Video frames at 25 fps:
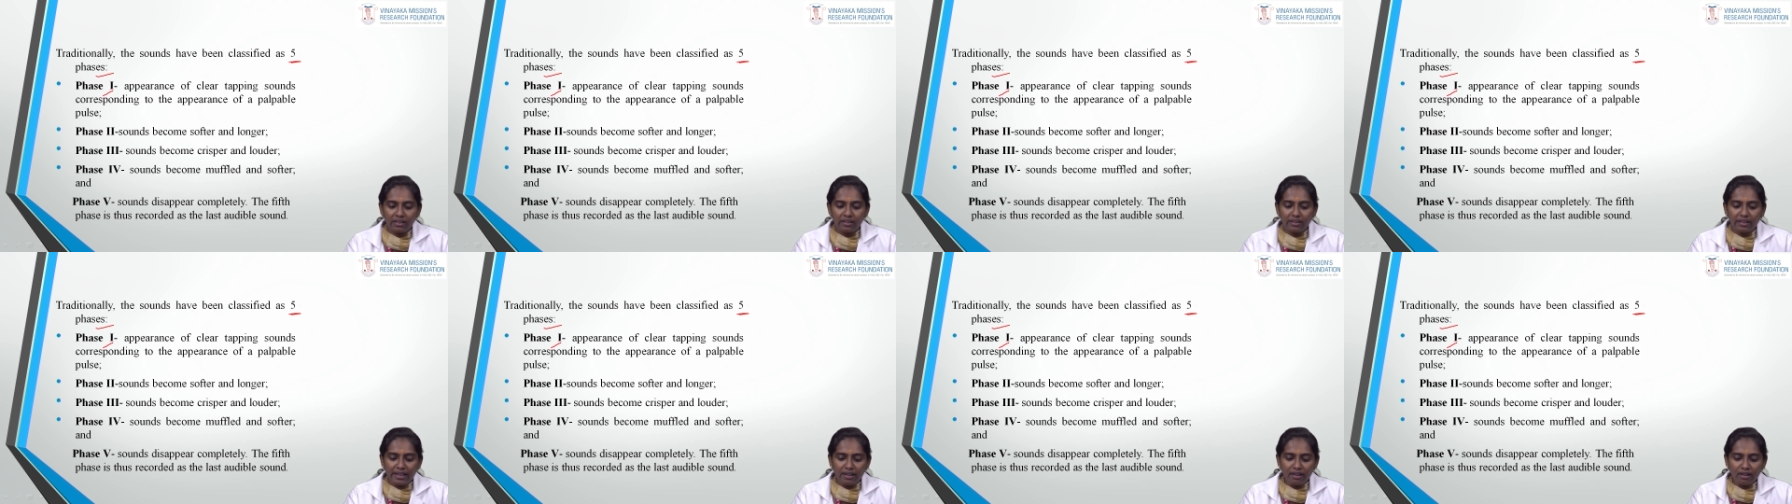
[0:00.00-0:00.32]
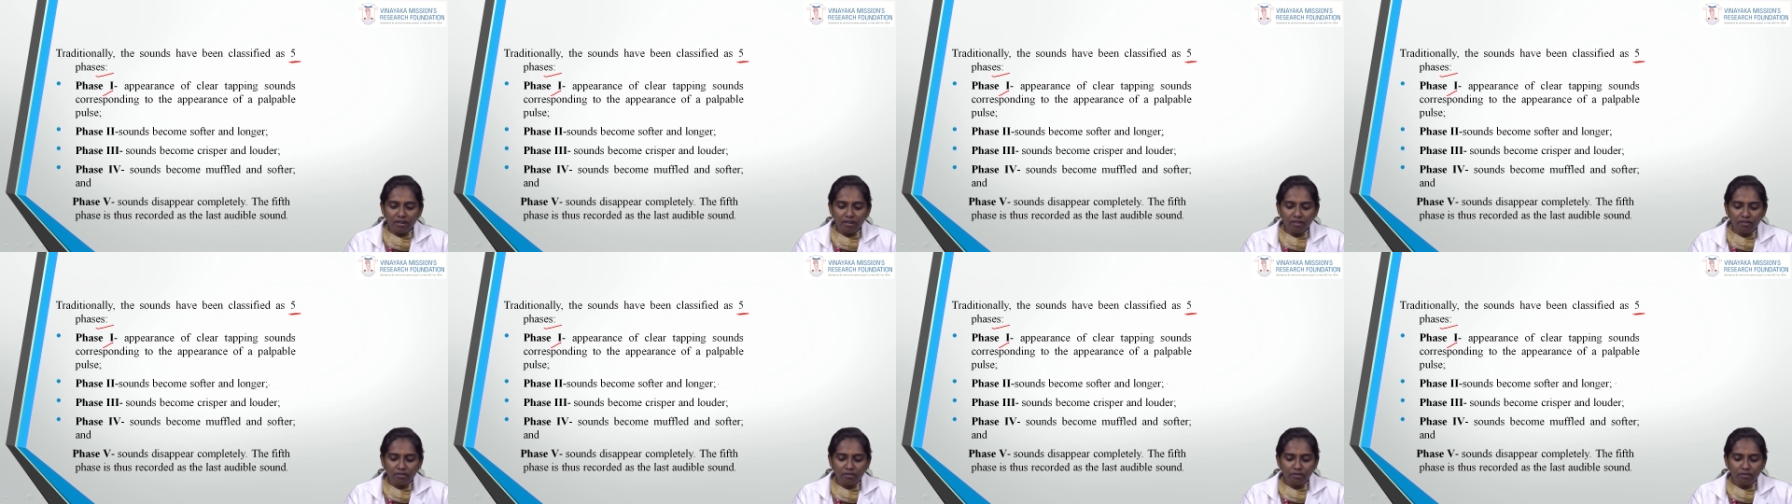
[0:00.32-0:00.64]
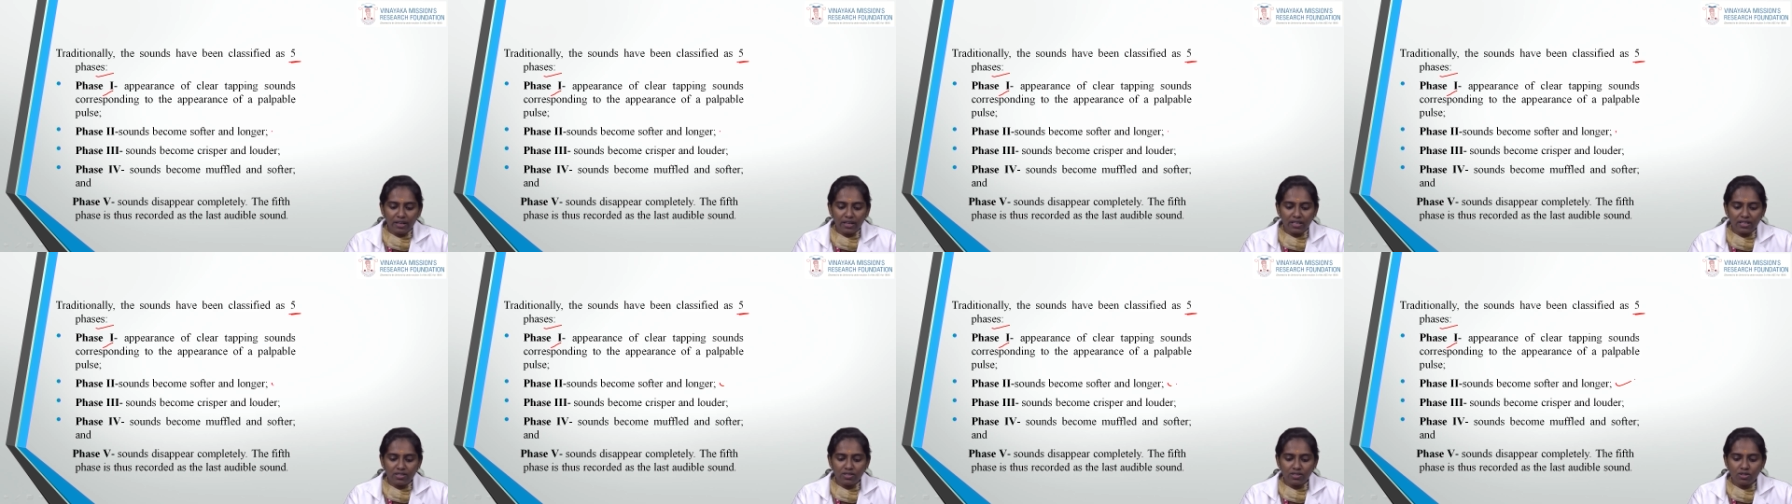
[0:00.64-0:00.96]
Then
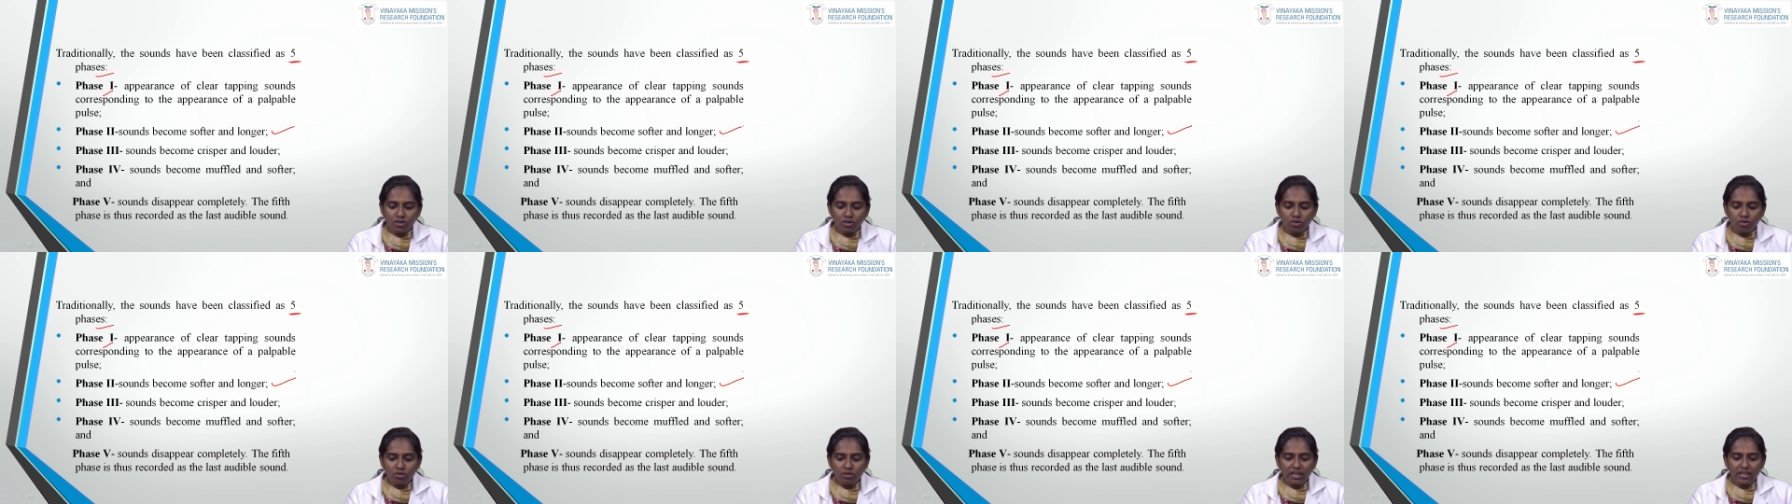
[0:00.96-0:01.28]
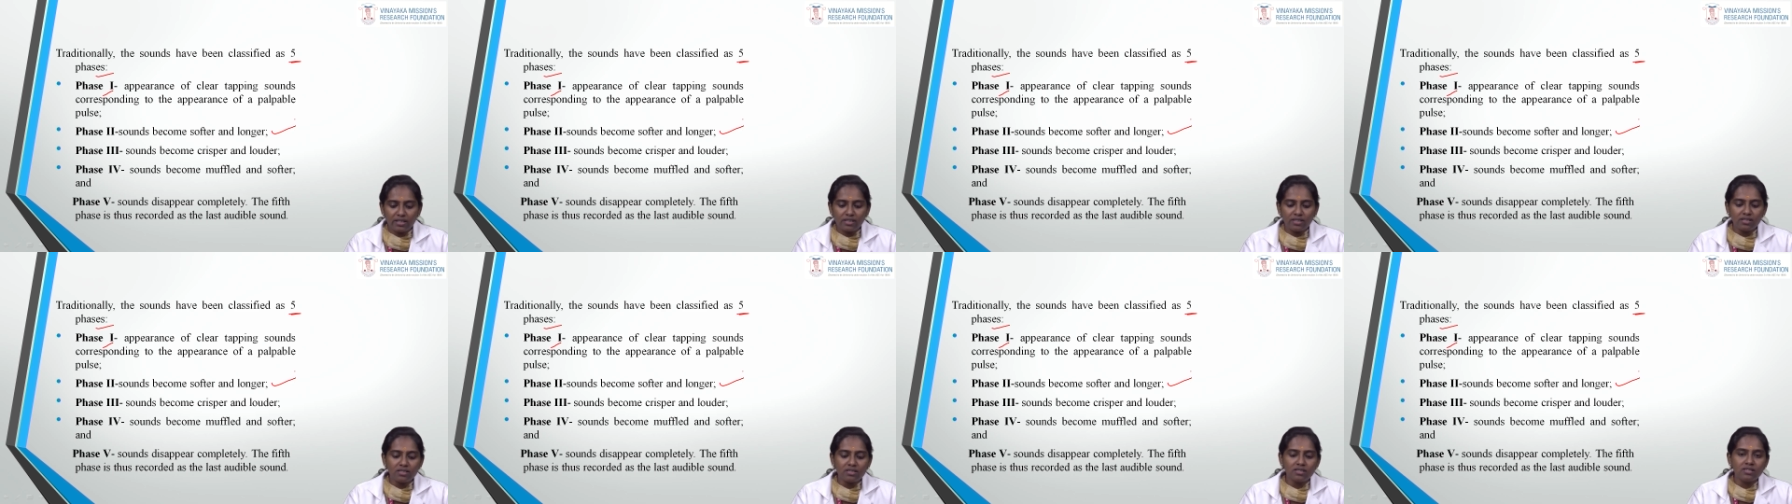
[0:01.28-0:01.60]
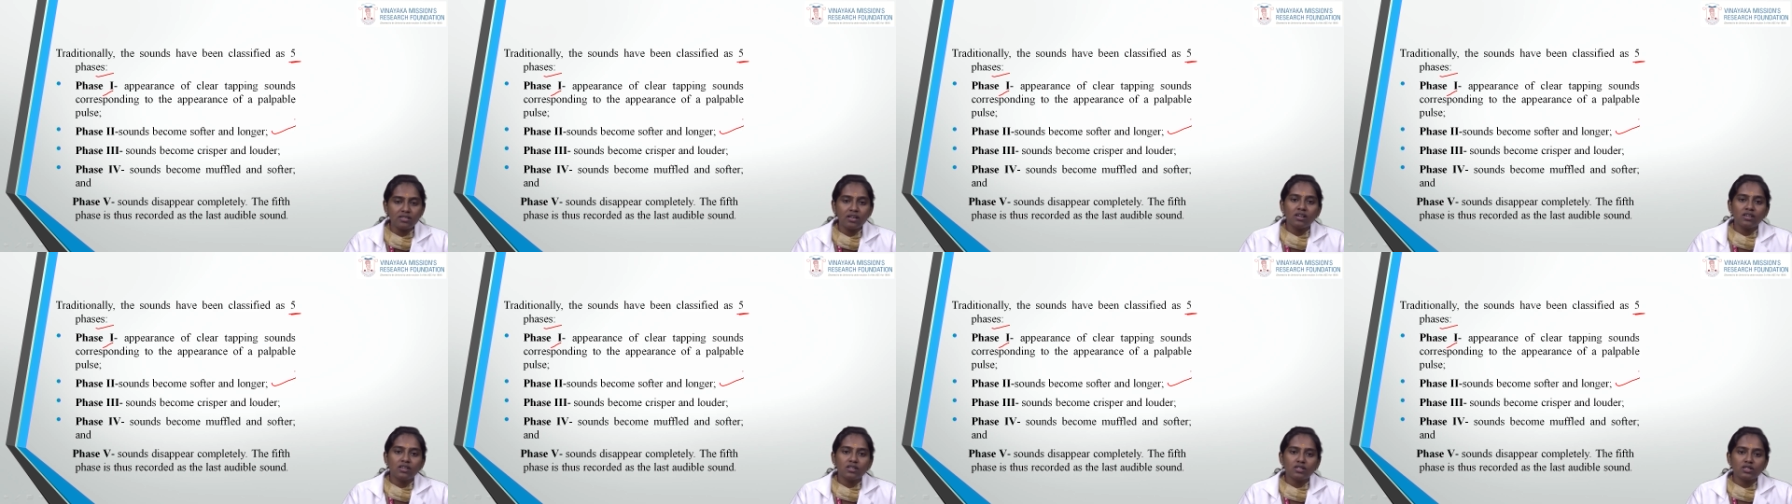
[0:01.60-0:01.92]
phase 2, that is,